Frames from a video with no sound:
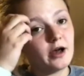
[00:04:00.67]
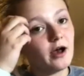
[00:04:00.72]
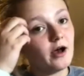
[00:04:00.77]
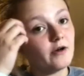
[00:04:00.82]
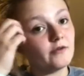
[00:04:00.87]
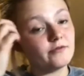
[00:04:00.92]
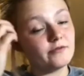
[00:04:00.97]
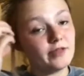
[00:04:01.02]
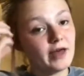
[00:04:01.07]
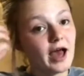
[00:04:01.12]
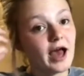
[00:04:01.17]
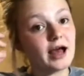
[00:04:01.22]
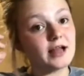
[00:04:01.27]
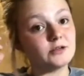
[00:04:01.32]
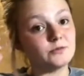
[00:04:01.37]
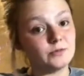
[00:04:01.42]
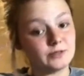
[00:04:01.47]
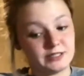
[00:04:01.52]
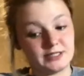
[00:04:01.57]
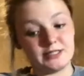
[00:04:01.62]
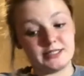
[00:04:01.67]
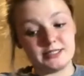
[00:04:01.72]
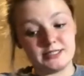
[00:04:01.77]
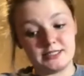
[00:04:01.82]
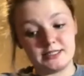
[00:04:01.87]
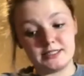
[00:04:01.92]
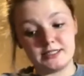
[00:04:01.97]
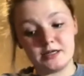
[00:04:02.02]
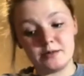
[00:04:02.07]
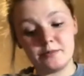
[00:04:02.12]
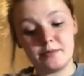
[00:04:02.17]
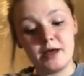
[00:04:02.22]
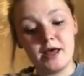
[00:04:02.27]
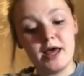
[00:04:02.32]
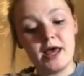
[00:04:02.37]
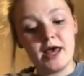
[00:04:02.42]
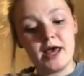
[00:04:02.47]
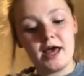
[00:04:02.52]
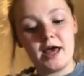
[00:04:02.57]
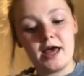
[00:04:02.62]
of that within the system,
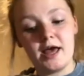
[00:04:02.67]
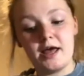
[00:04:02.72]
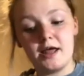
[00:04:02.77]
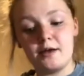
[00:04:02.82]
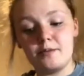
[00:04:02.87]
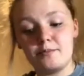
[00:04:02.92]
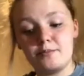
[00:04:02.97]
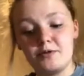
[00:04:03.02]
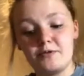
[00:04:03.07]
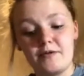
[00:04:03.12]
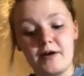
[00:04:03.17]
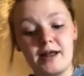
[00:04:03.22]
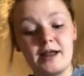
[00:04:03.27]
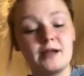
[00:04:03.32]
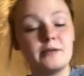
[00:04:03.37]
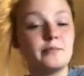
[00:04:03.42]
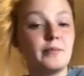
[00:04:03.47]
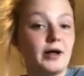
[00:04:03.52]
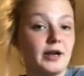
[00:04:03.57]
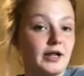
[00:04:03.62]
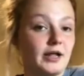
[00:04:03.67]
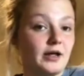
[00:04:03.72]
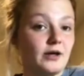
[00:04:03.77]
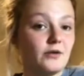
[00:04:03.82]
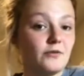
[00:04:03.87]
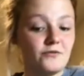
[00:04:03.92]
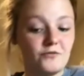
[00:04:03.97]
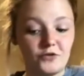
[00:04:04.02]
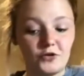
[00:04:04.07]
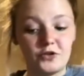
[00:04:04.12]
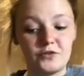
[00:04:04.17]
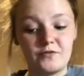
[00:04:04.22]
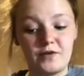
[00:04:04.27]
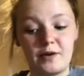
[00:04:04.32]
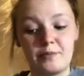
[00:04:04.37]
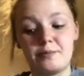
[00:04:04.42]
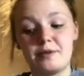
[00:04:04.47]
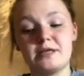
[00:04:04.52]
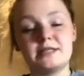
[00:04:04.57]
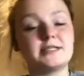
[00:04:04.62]
and provided money for the
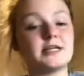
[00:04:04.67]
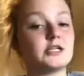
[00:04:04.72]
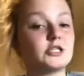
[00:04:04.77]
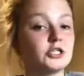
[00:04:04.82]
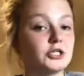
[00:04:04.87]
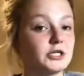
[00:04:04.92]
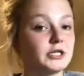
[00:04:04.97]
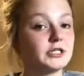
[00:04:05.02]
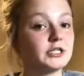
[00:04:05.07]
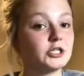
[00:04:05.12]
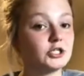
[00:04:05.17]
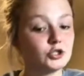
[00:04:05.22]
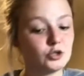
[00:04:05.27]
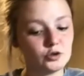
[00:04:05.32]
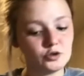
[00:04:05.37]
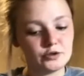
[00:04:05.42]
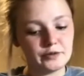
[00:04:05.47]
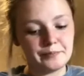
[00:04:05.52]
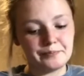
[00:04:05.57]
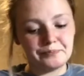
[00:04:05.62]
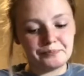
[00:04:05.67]
families that took in the children.